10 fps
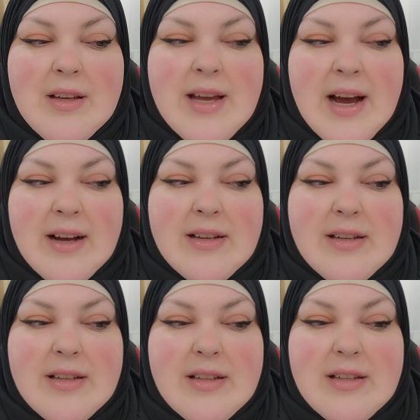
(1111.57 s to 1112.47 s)
yeah,
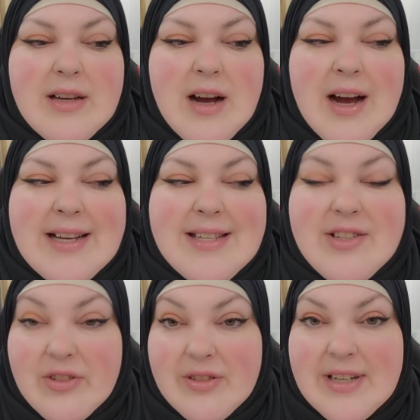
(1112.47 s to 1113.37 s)
I
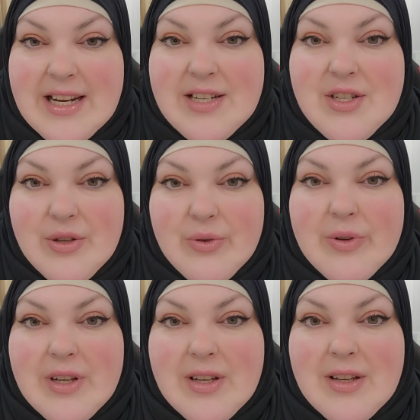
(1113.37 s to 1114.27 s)
still need to